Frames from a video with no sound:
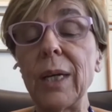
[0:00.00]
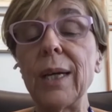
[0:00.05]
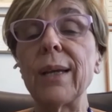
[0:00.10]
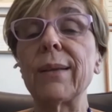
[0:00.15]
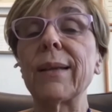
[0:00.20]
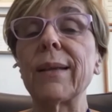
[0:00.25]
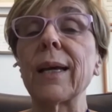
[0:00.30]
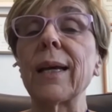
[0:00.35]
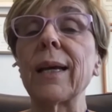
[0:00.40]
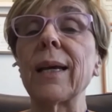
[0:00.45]

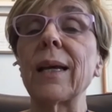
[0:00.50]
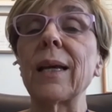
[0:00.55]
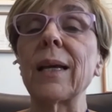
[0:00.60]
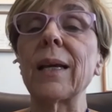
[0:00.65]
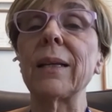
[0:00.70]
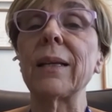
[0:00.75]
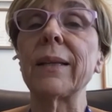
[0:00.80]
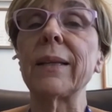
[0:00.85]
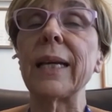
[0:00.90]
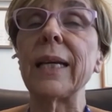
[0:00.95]
the
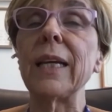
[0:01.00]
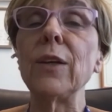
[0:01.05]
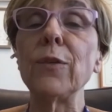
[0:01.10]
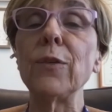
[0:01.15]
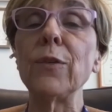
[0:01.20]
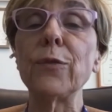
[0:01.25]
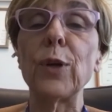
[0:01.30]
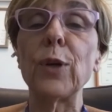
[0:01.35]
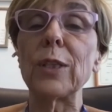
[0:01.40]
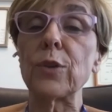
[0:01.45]

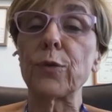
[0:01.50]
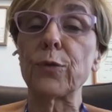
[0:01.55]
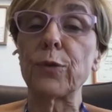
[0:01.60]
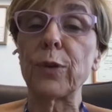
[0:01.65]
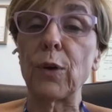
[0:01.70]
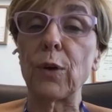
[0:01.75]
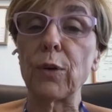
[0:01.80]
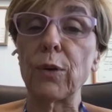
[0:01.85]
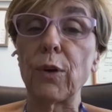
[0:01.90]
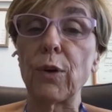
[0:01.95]
influence of
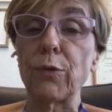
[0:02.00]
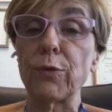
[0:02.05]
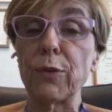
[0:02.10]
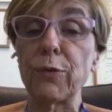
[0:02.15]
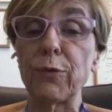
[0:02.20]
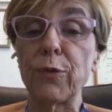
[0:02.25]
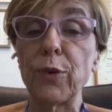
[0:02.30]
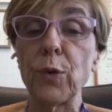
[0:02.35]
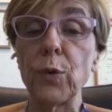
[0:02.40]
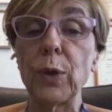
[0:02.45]
the
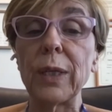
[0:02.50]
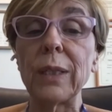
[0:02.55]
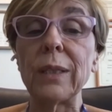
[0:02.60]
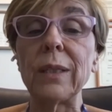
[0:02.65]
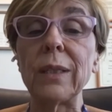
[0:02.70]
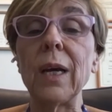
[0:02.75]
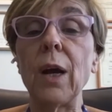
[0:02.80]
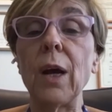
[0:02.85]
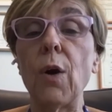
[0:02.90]
fluid